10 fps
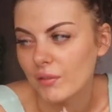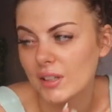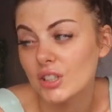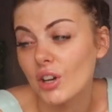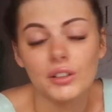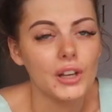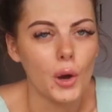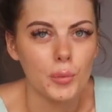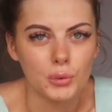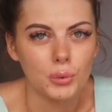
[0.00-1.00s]
I've literally only
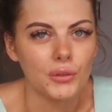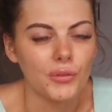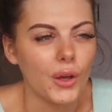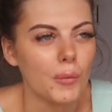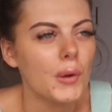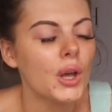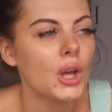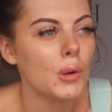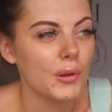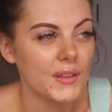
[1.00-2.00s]
opened one of them,
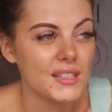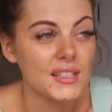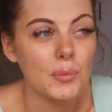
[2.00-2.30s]
but this